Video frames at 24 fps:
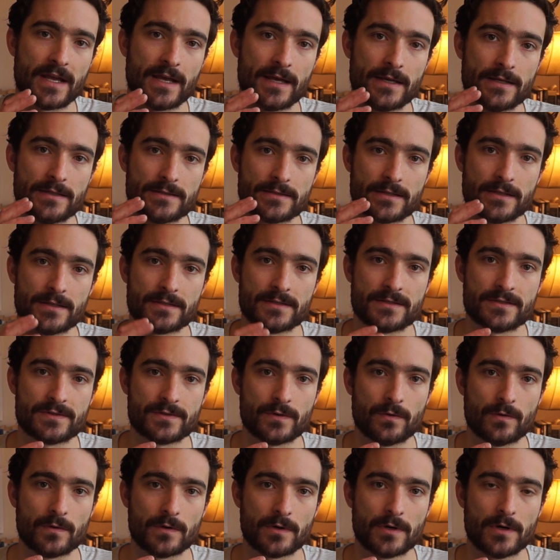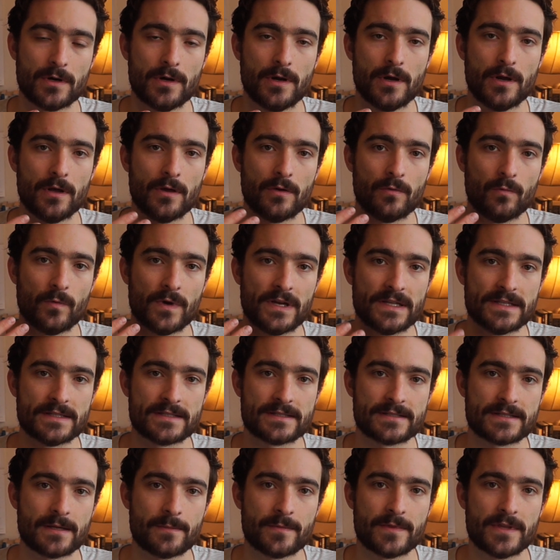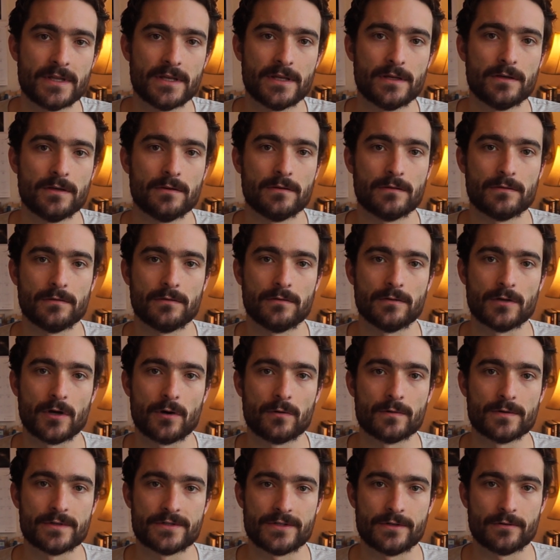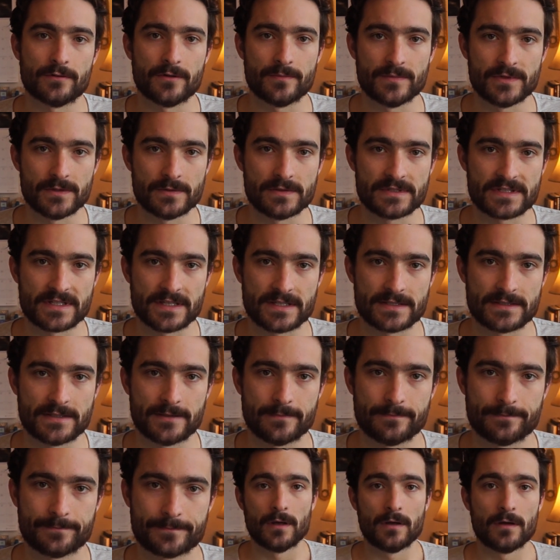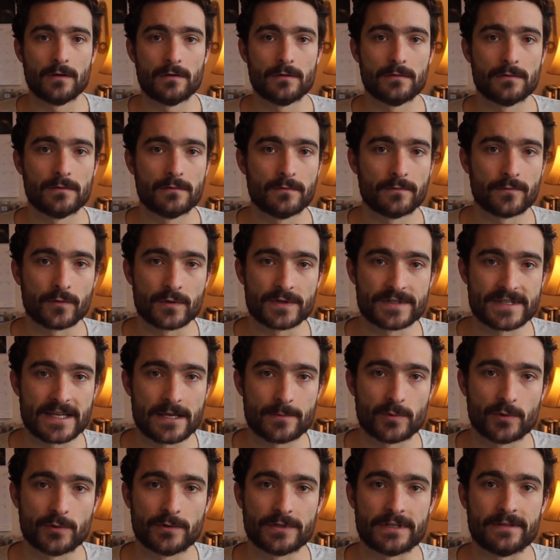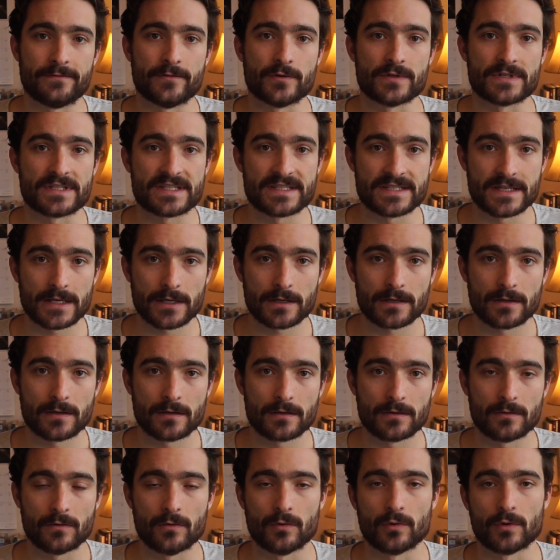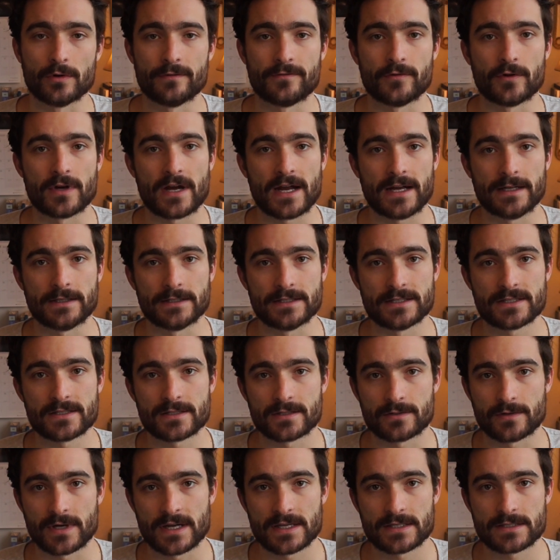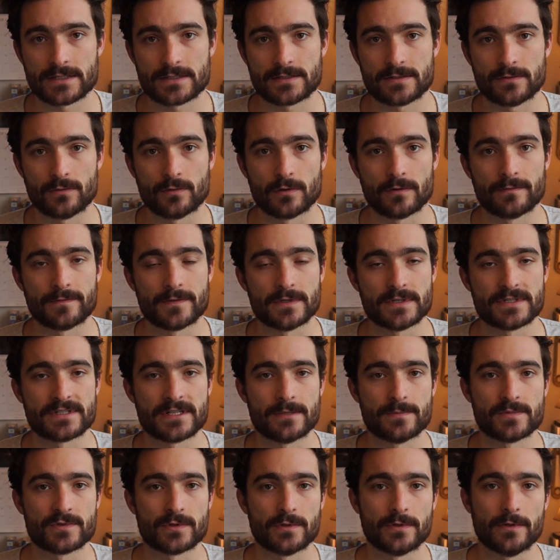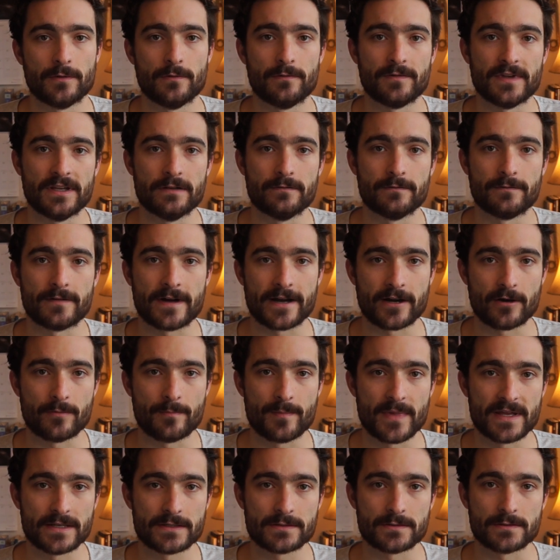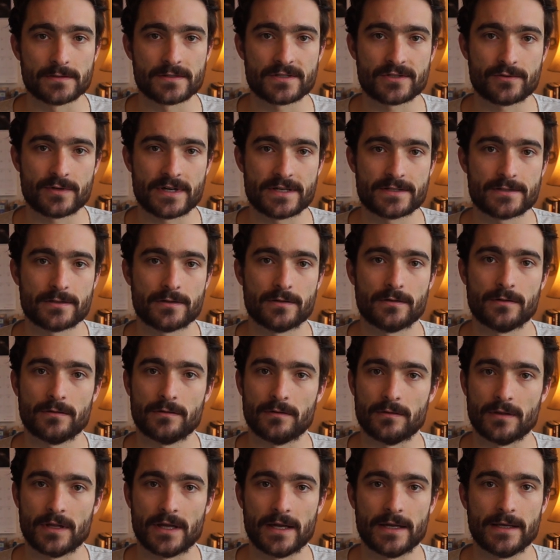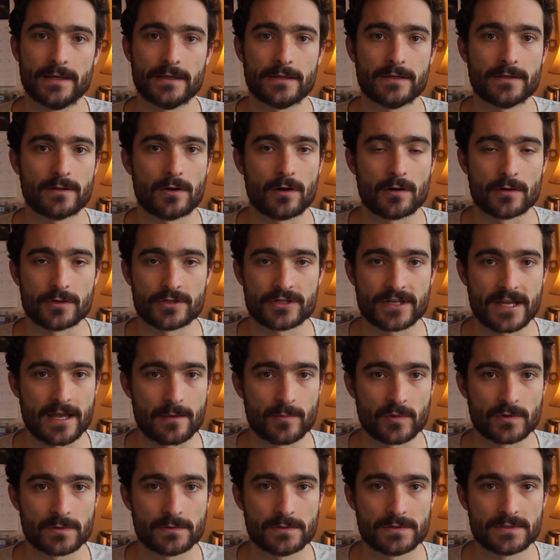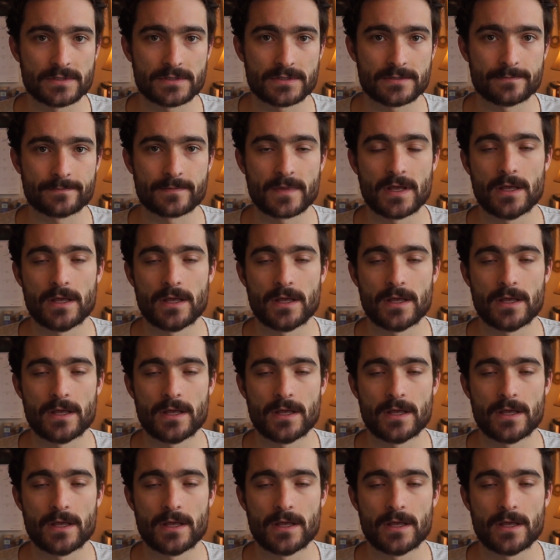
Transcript: as a sore when something lowers your immune system. For example, if you're sick, or if you're highly stressed, or if there's some sort of environmental stressor like harsh chemicals,